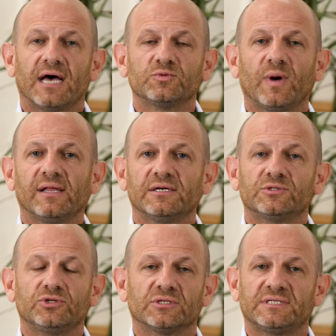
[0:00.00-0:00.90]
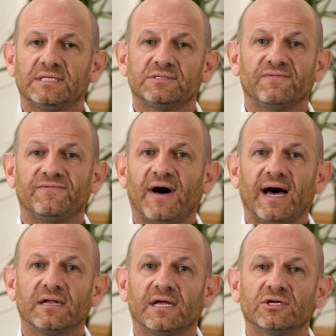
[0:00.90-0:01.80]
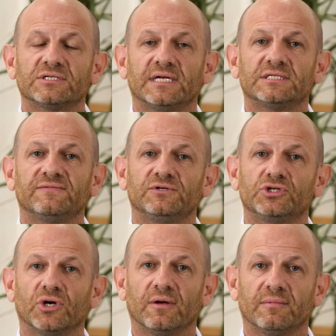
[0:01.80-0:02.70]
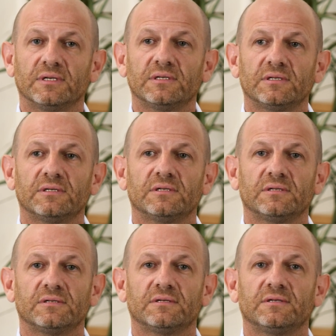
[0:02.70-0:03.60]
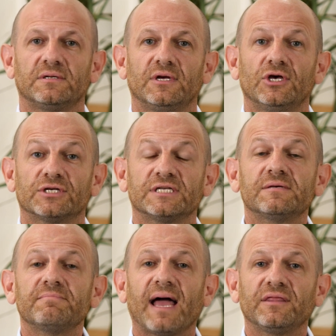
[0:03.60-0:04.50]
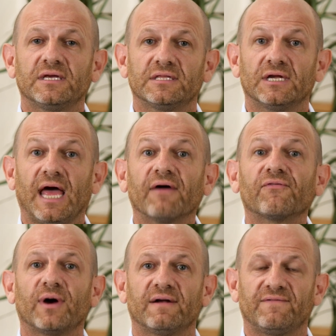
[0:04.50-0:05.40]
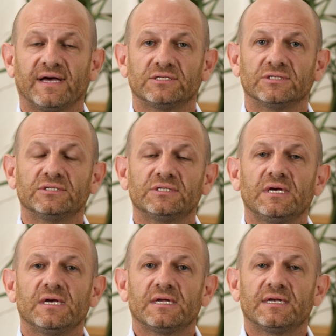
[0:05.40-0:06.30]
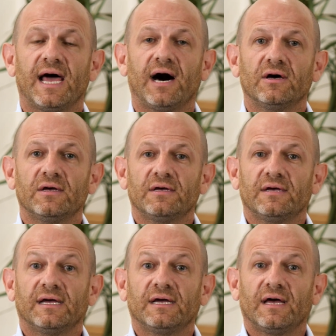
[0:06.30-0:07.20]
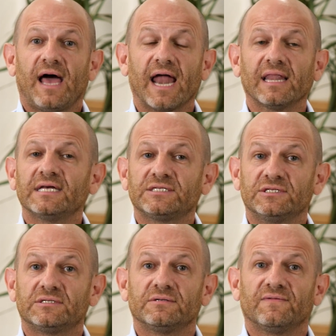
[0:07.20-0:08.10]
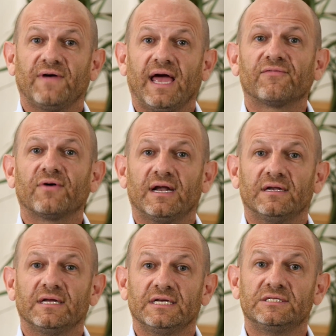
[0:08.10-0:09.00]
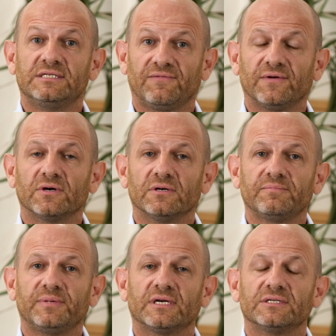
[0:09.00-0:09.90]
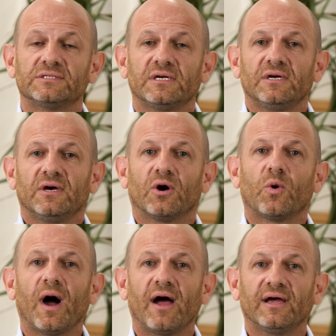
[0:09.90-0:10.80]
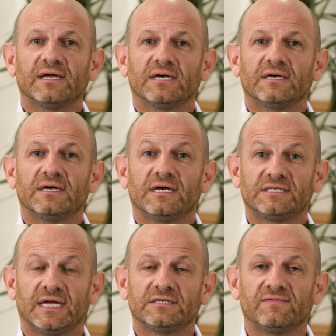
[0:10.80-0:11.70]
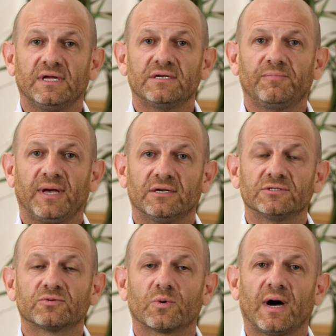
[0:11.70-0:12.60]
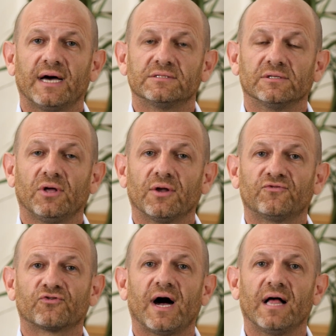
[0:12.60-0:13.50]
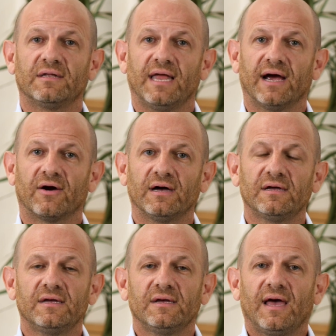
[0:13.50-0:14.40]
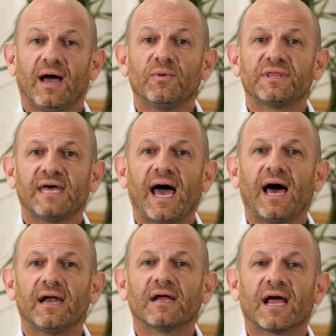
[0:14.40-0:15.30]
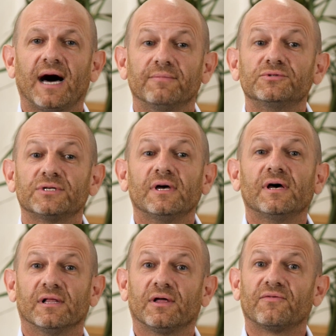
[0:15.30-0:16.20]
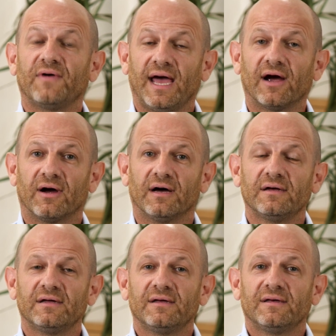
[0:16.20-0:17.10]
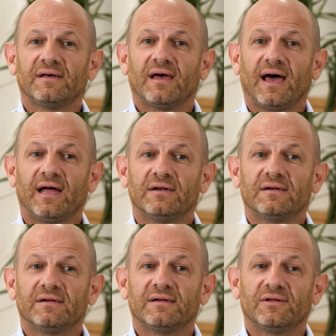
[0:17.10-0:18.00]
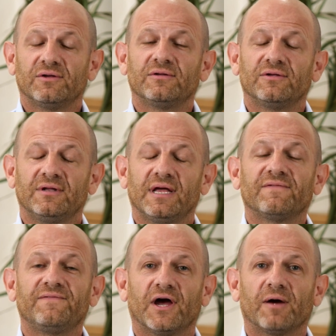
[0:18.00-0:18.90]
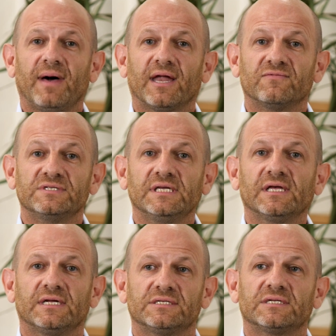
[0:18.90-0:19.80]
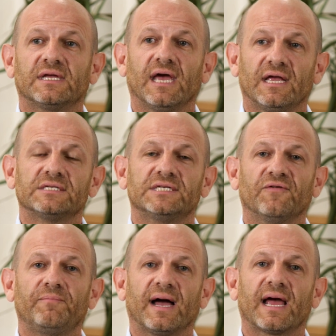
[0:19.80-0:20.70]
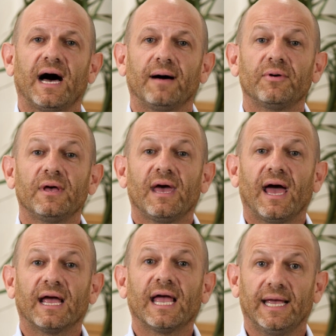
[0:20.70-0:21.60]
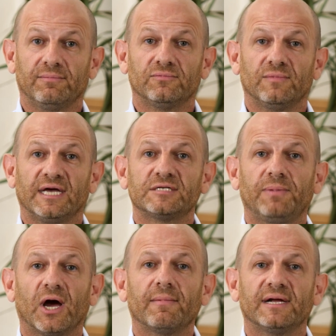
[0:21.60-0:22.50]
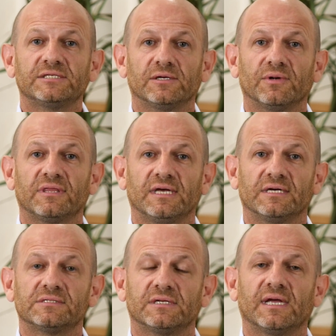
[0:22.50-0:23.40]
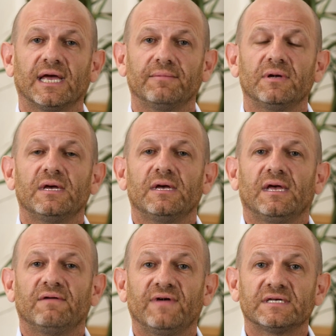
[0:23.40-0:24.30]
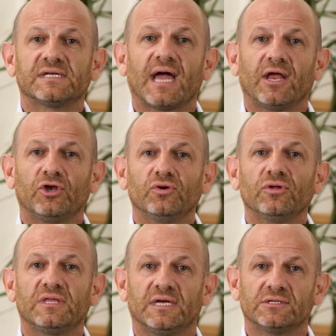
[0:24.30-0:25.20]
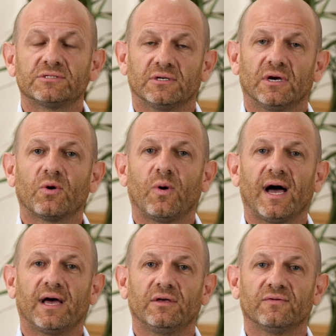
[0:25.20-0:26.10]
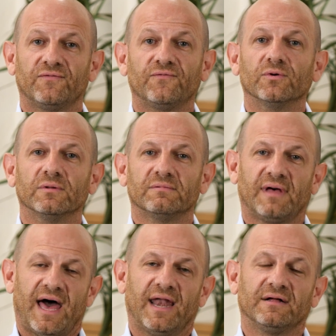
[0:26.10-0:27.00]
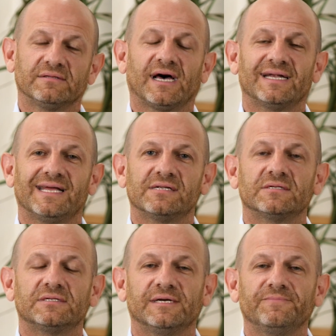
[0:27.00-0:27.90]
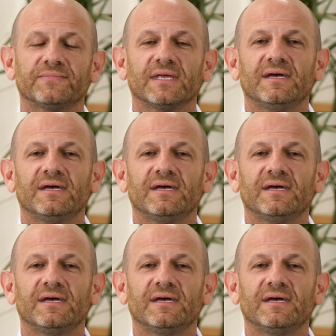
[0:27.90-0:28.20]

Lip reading: as well as your sense of fun and your sense of enjoyment. So it's the main thing that everyone faces. Now, adolescence for everyone is difficult because acquiring a sense of independence requires a lot of trial and error. And with that comes a lot of error. And you need a fair amount of resilience to get yourself back up and keep experimenting with things and keep investigating new things to acquire your full adult identity.